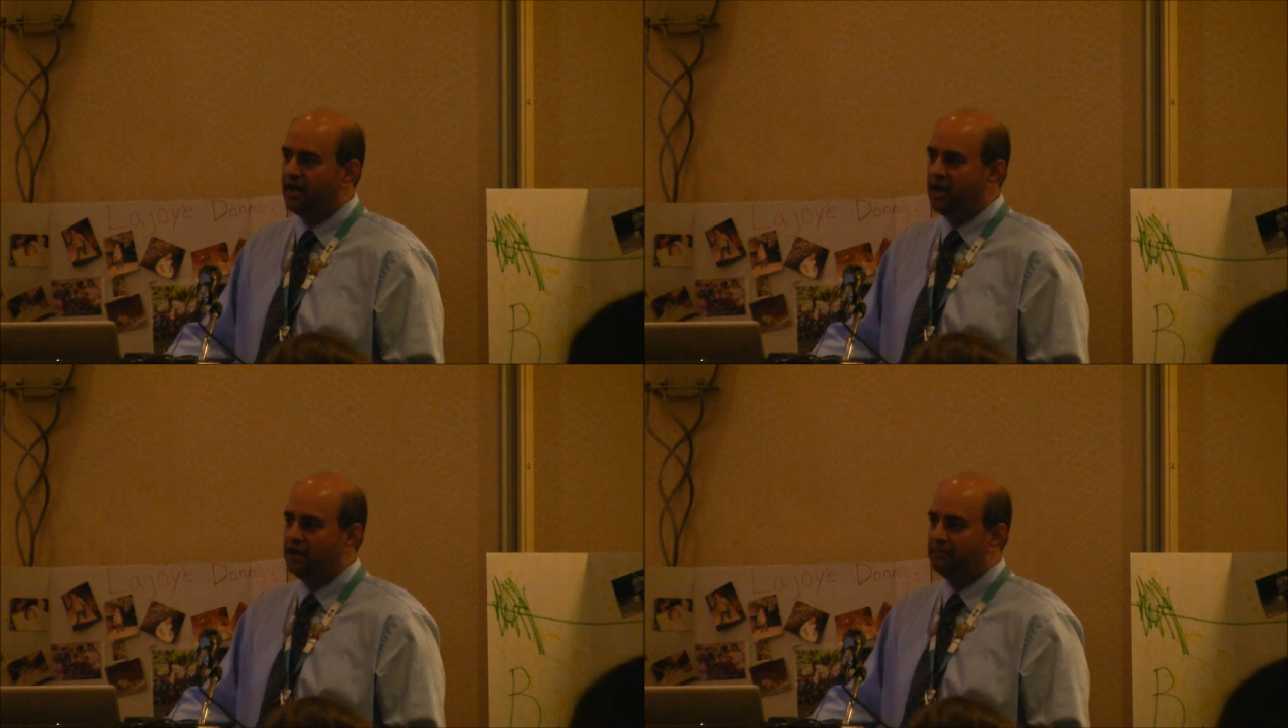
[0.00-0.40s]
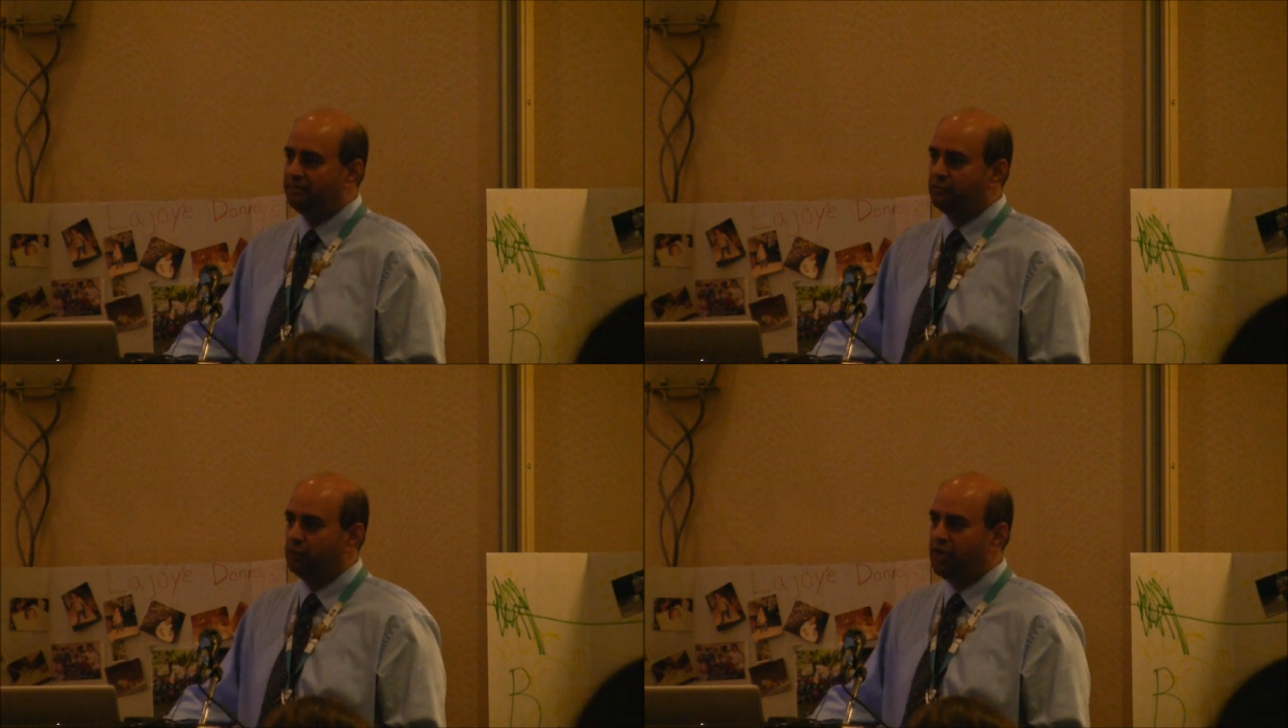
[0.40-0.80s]

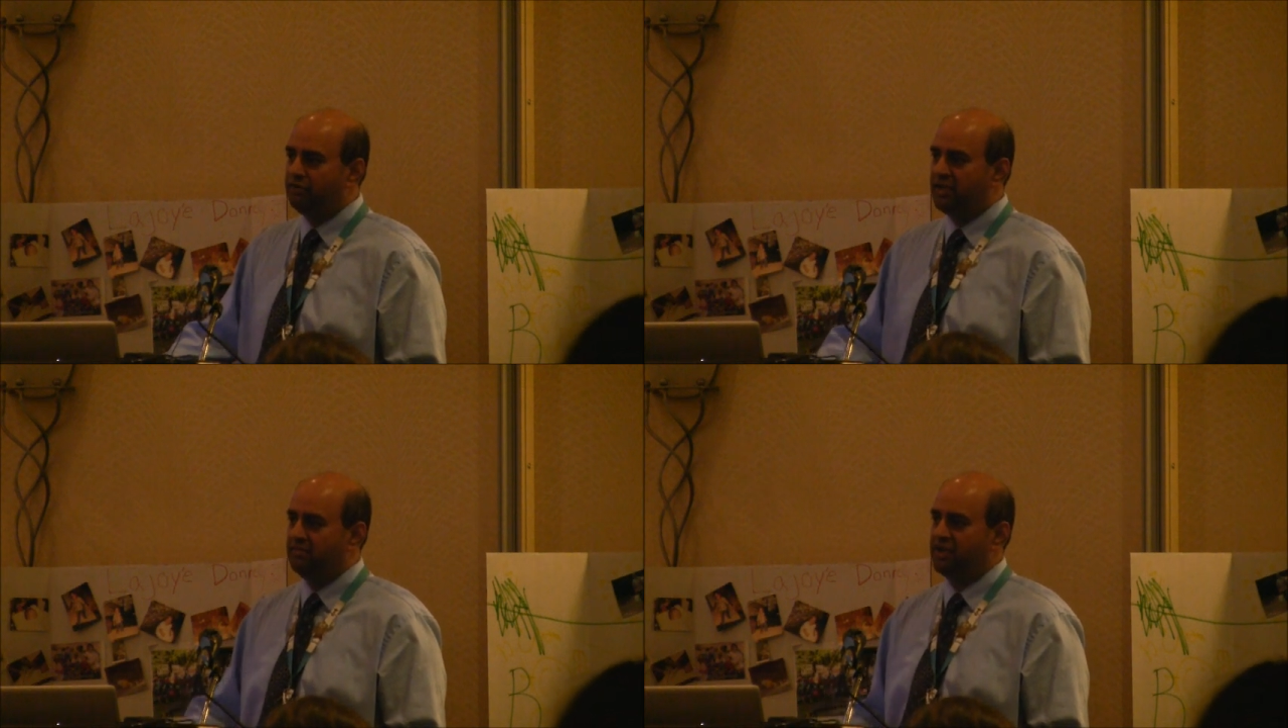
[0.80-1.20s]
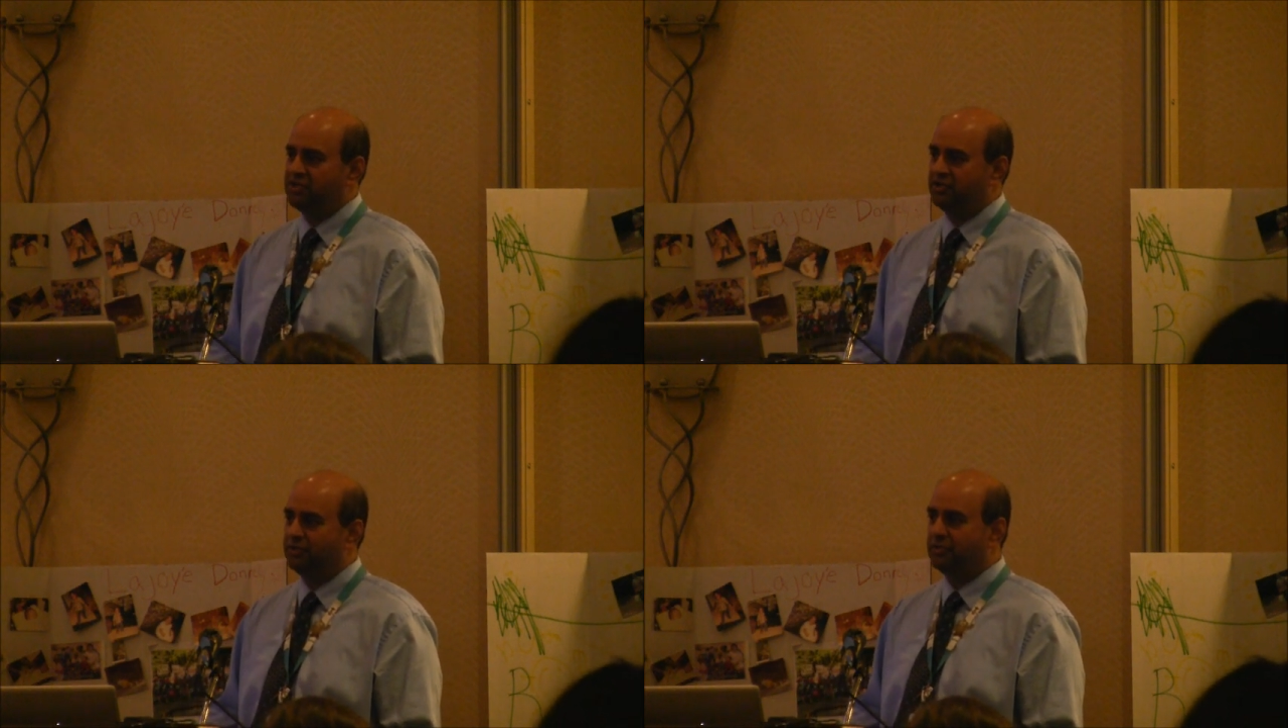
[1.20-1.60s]
Um, one we can
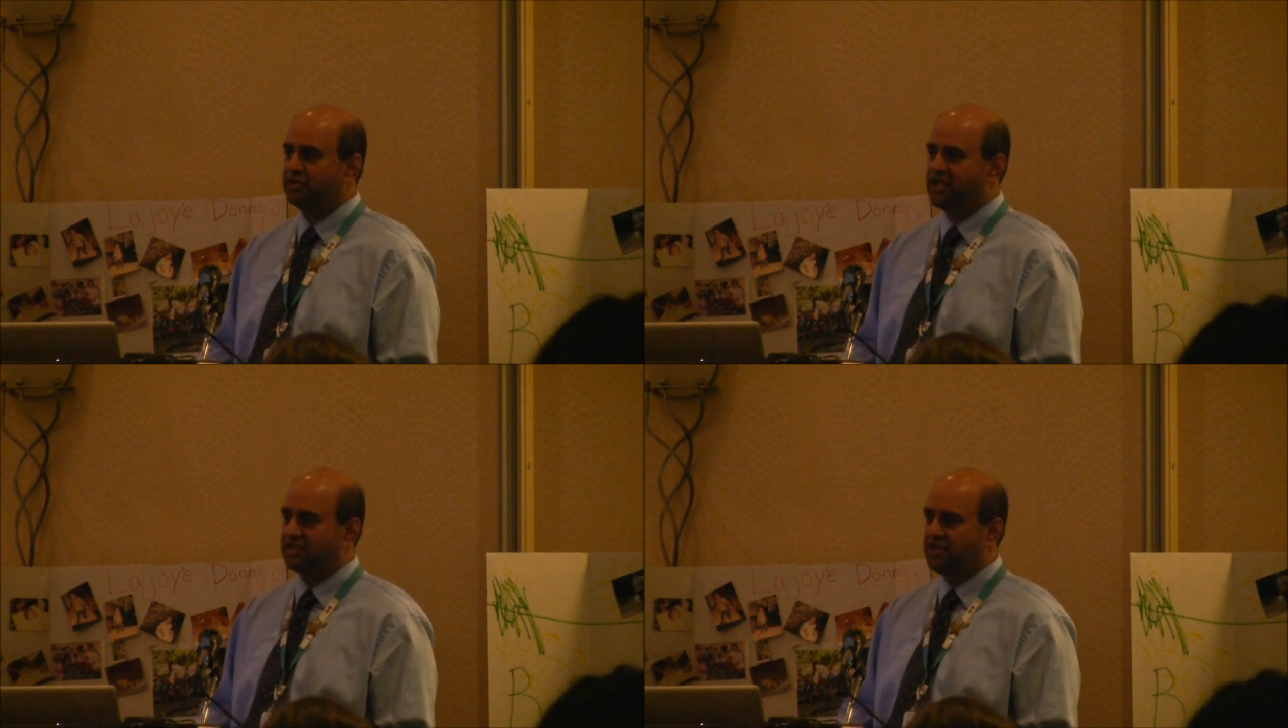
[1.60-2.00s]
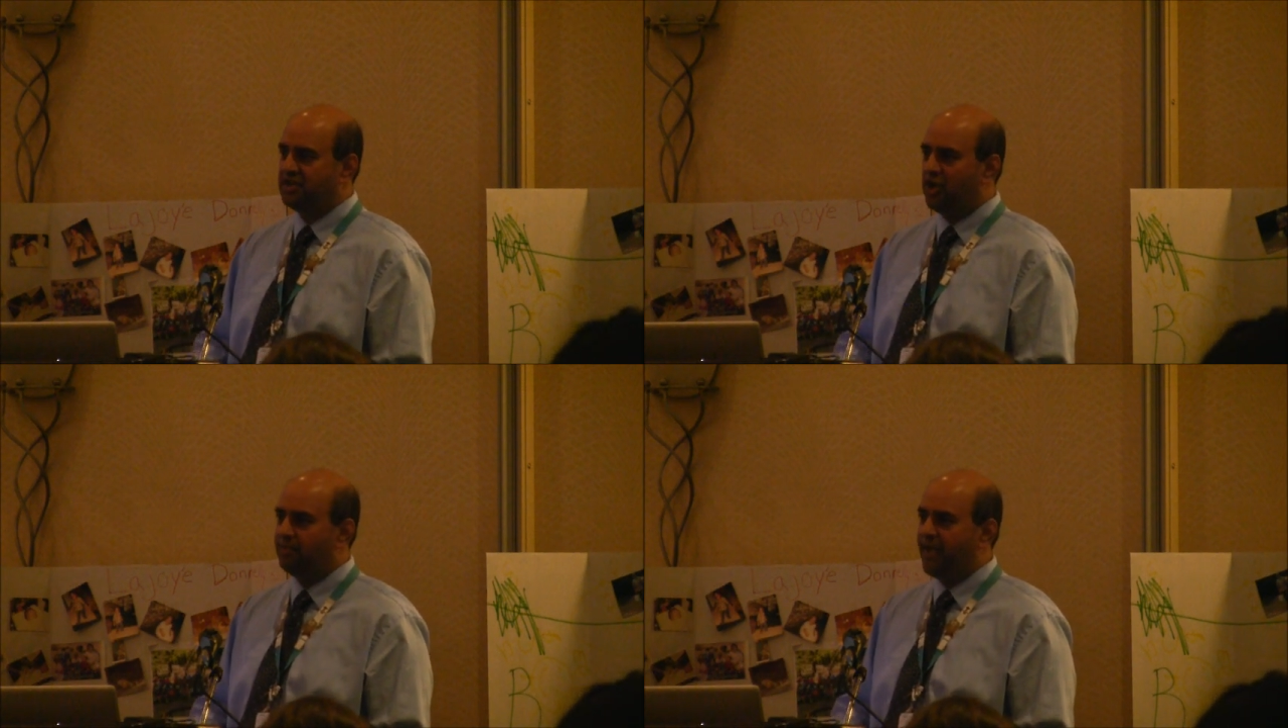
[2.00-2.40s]
measure through a
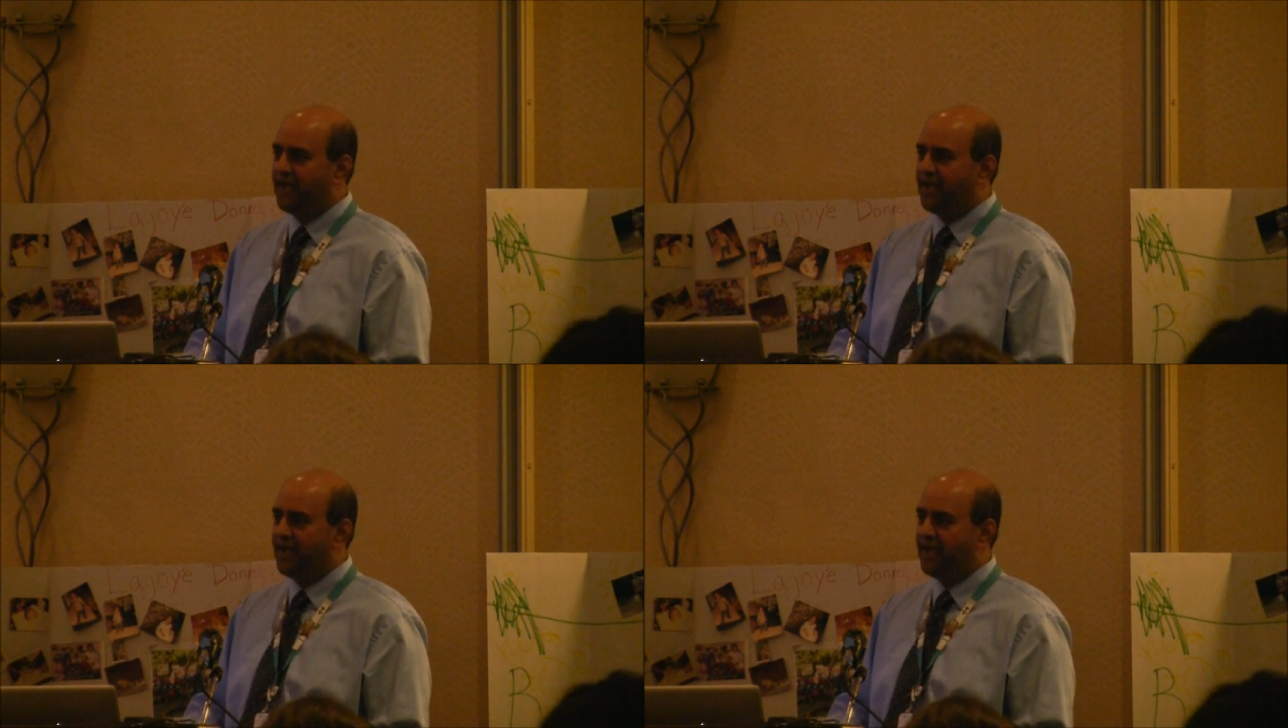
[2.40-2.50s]
technique called